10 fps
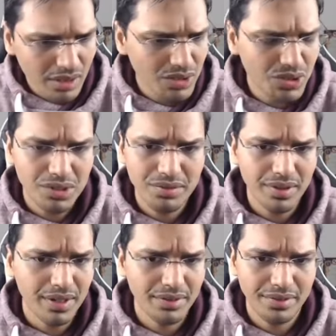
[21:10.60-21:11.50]

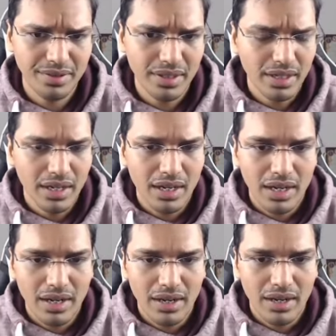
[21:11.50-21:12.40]
g5,
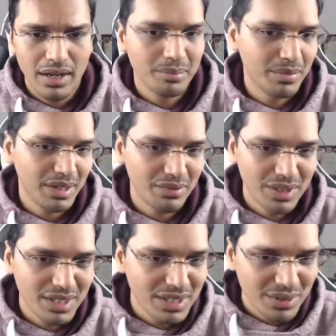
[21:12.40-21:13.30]
a
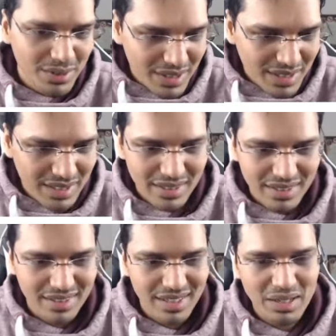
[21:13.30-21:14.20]
very
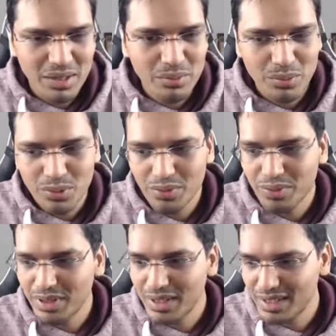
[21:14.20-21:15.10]
random move,
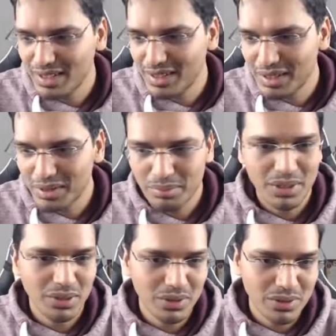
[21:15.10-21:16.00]

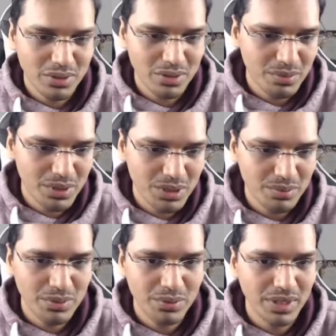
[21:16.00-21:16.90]
but also
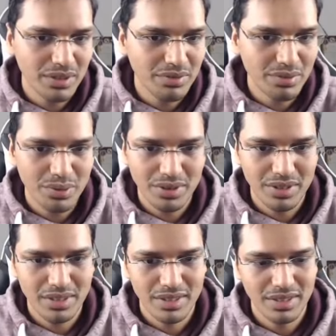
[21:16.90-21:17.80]
bishop to
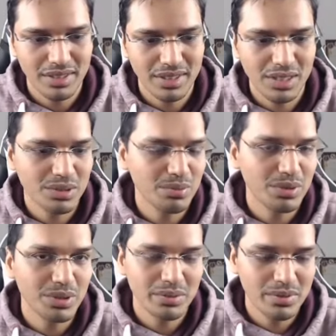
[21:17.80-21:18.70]
e4 is
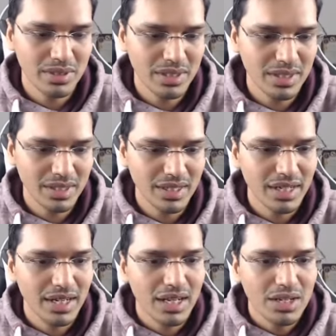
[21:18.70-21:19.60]
possible here.
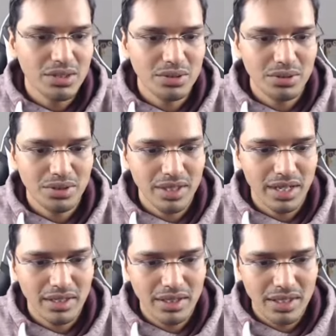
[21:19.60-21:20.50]
So the
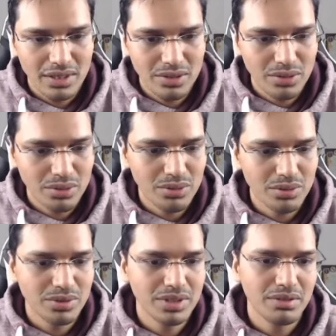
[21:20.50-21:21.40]
idea is rook
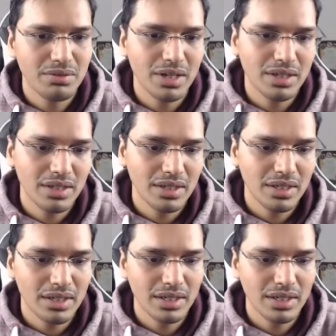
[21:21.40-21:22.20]
to c1,